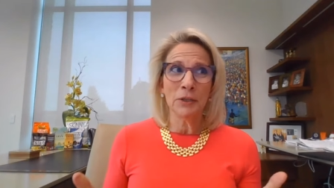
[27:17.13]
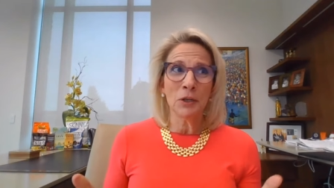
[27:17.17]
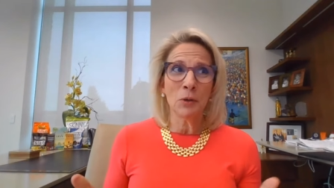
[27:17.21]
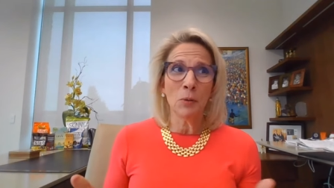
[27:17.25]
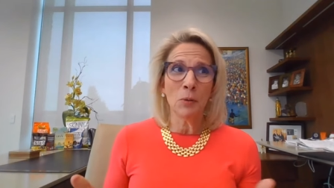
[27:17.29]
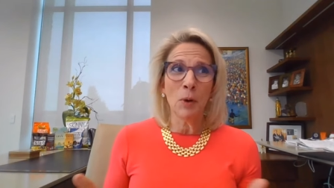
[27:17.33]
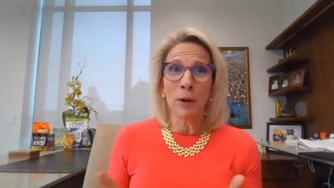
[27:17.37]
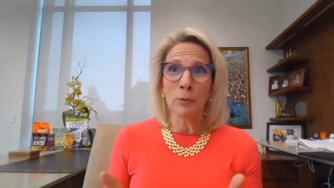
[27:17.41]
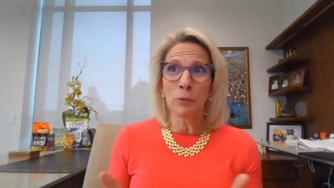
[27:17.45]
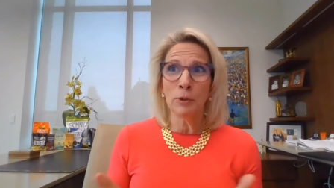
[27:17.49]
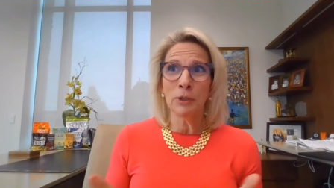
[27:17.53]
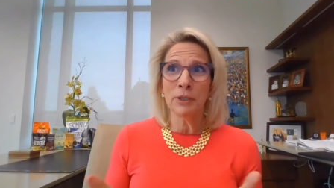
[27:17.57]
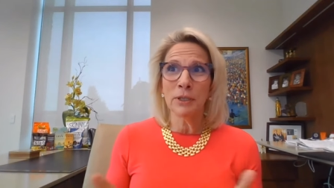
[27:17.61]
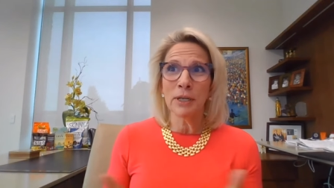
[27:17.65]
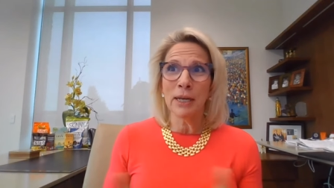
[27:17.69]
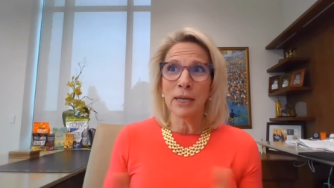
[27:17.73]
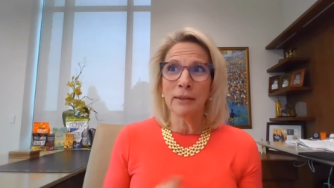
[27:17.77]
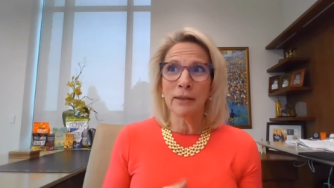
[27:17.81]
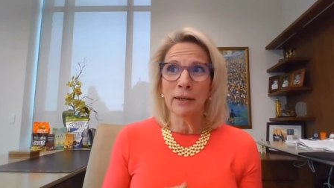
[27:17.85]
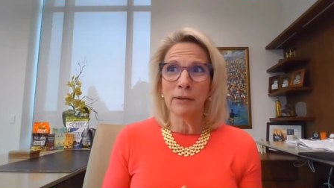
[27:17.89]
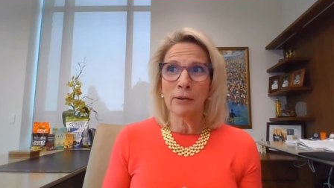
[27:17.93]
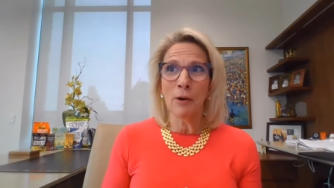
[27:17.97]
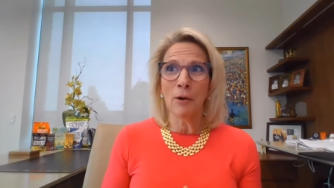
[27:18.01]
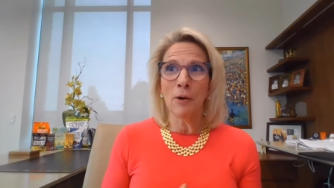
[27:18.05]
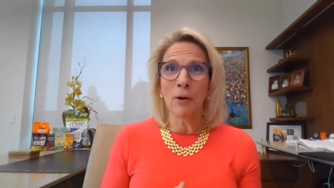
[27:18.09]
So I would say
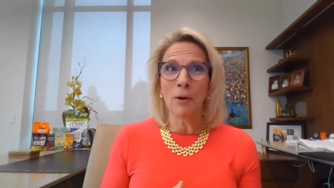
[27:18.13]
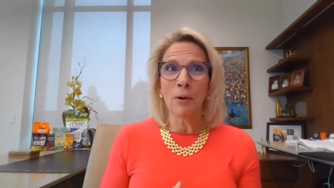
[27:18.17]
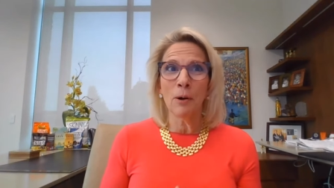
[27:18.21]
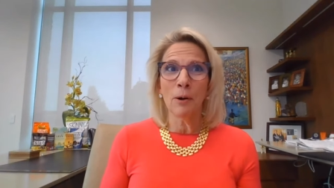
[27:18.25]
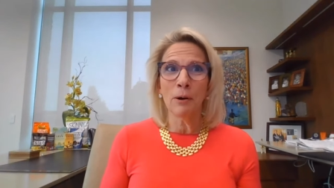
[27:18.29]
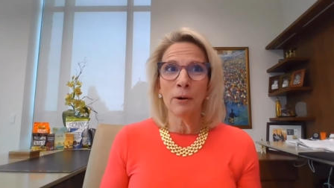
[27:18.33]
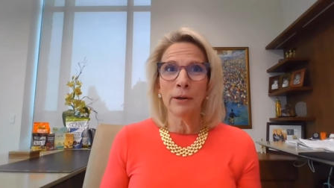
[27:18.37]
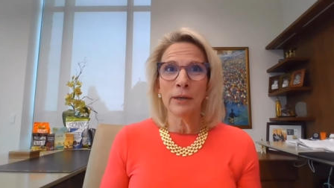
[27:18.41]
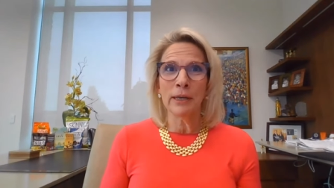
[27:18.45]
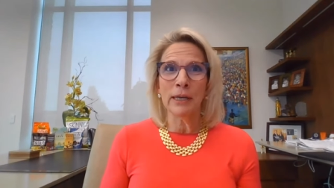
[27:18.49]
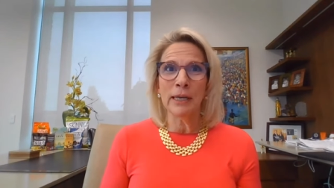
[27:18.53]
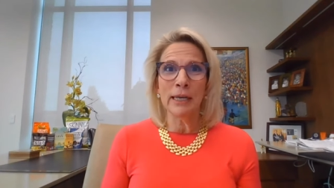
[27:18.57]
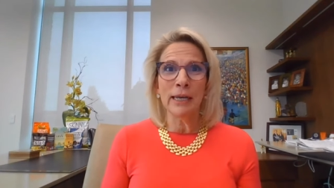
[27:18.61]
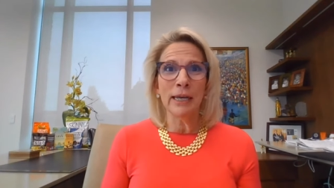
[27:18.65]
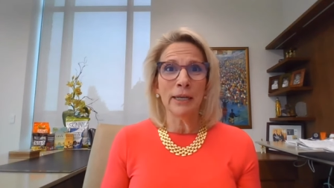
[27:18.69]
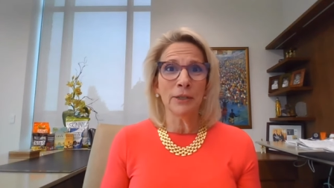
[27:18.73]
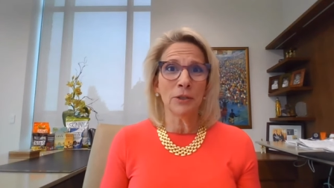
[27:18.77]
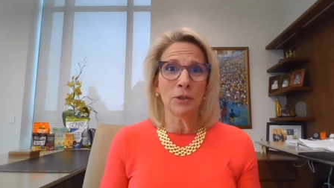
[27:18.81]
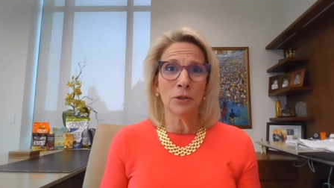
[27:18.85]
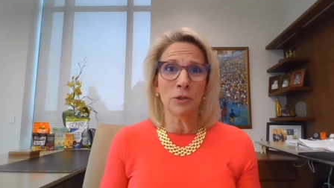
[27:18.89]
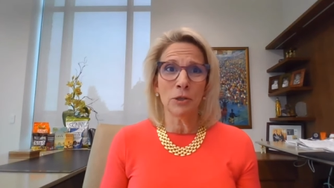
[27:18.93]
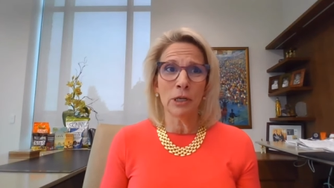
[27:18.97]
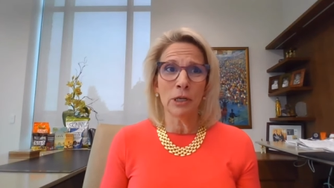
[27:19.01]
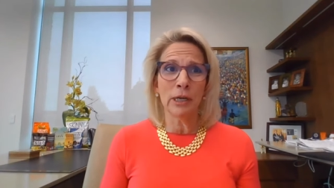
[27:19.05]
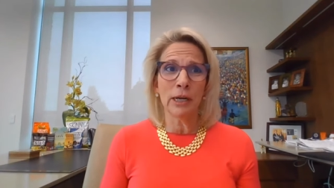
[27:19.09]
that our
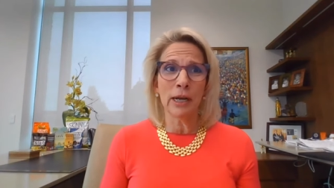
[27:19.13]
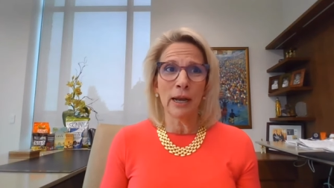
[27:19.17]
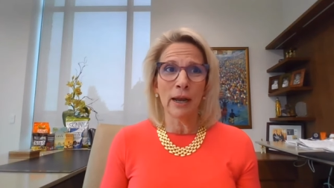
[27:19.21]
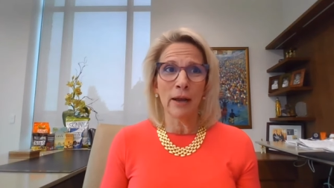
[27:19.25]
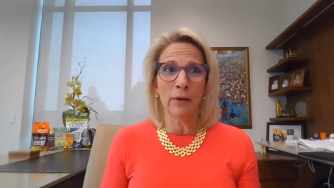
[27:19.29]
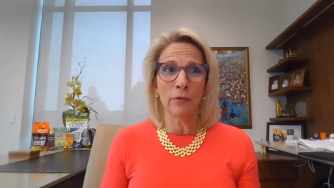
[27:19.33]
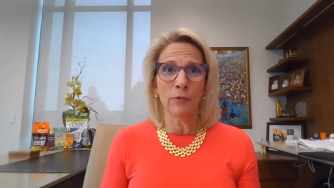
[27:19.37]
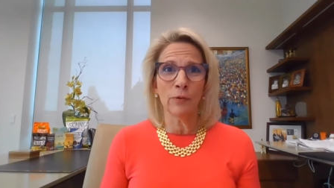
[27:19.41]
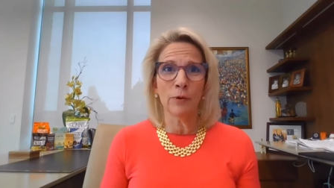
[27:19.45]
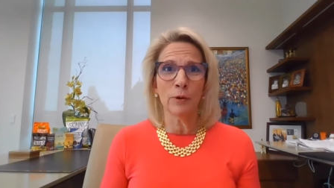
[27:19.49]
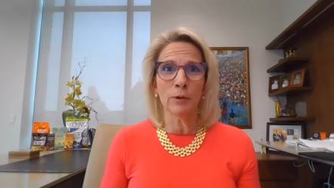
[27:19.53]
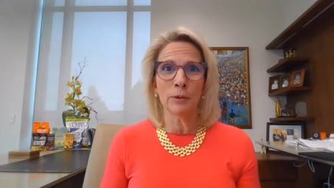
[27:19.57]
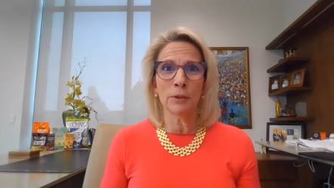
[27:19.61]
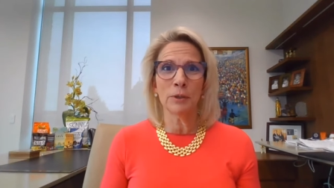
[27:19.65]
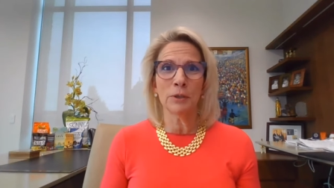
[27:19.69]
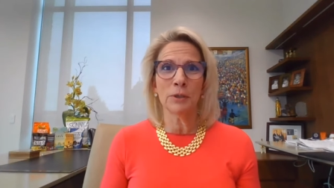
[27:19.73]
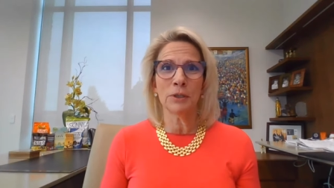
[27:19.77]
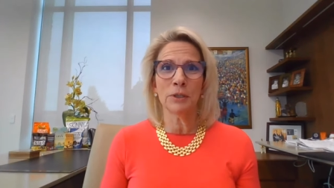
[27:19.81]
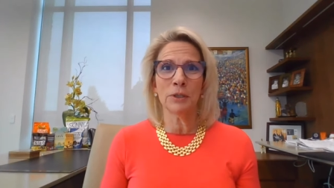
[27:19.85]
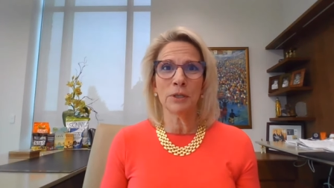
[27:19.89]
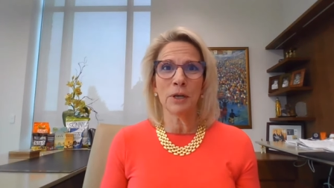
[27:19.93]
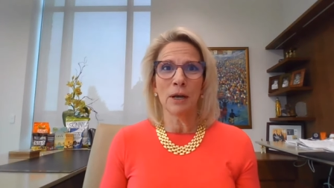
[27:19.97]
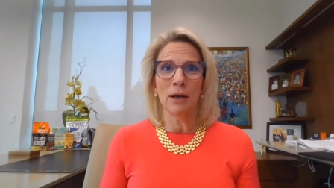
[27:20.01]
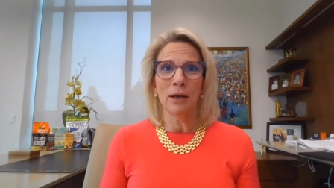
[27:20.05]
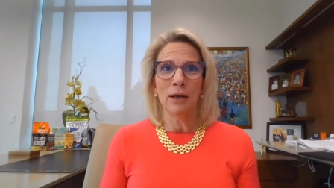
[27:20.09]
ESG
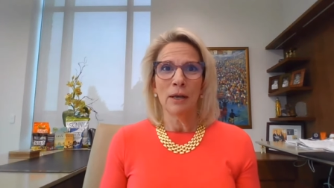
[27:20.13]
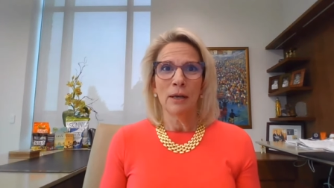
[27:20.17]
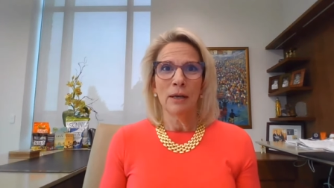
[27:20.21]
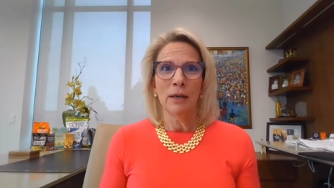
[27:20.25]
efforts